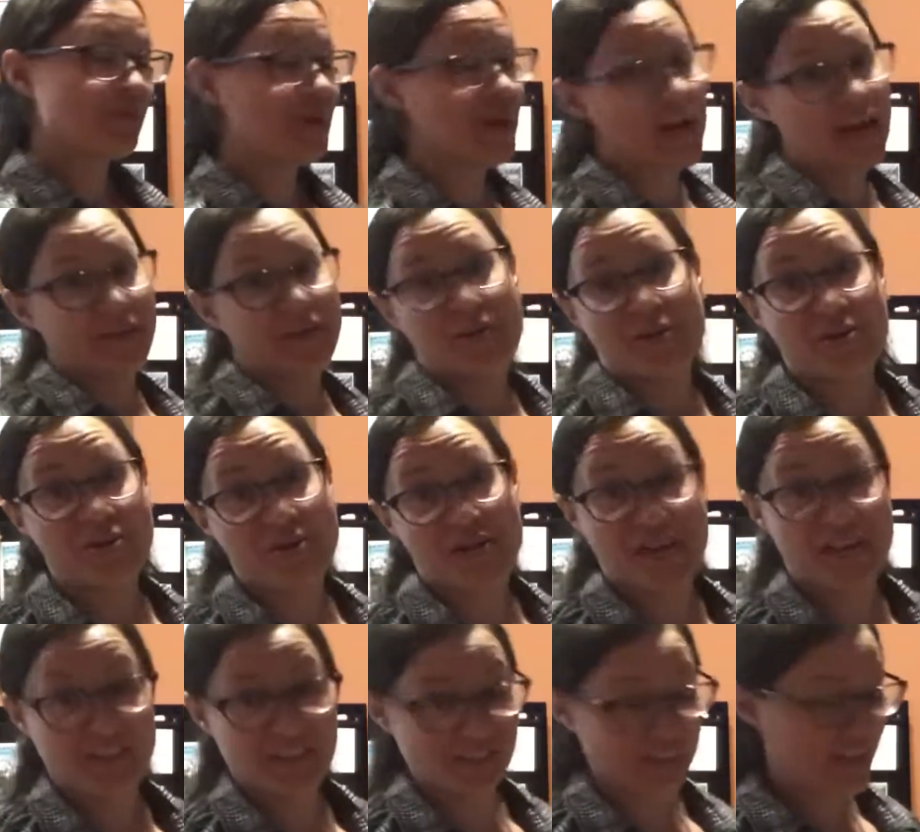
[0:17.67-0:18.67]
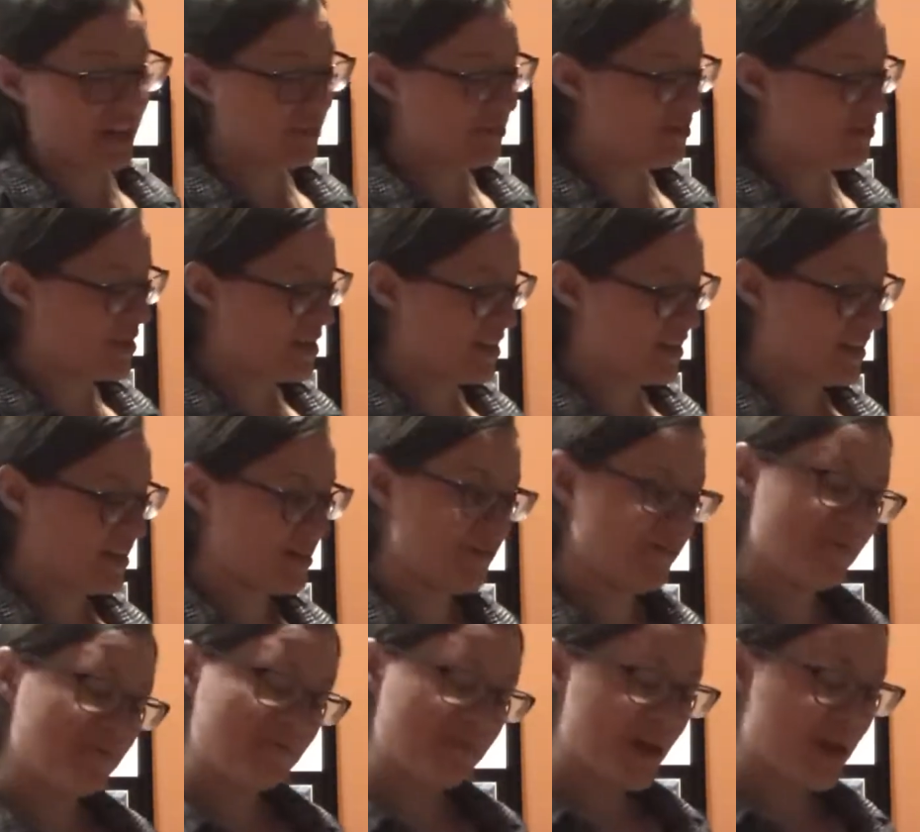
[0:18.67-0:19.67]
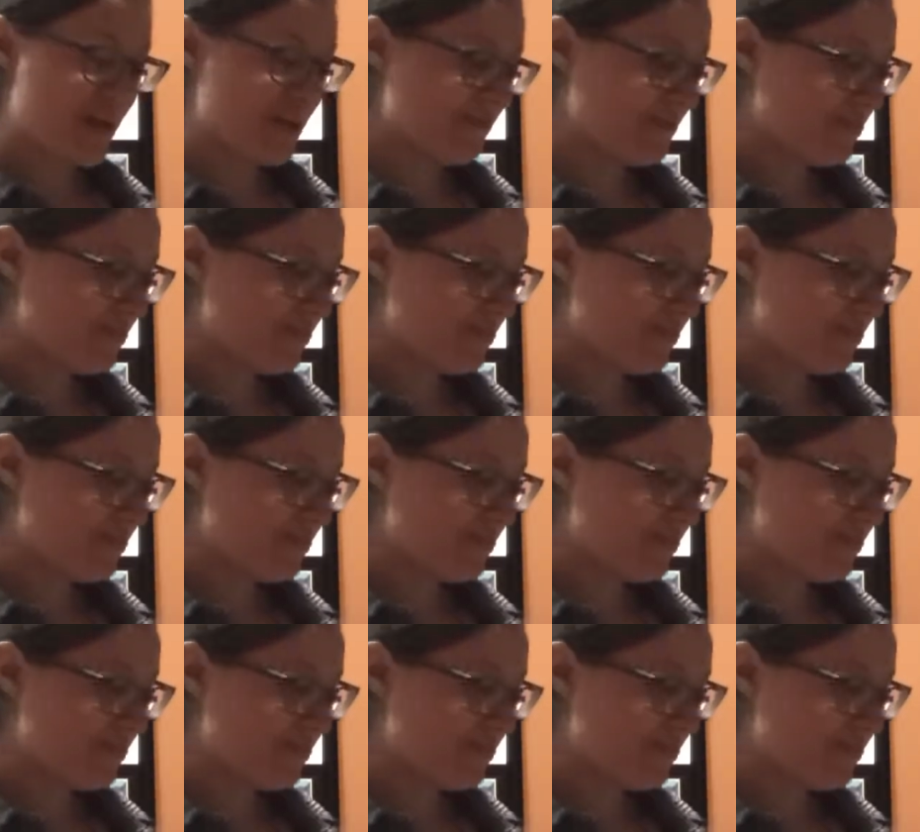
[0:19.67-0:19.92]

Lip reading: I don't know yet because I haven't made it yet, but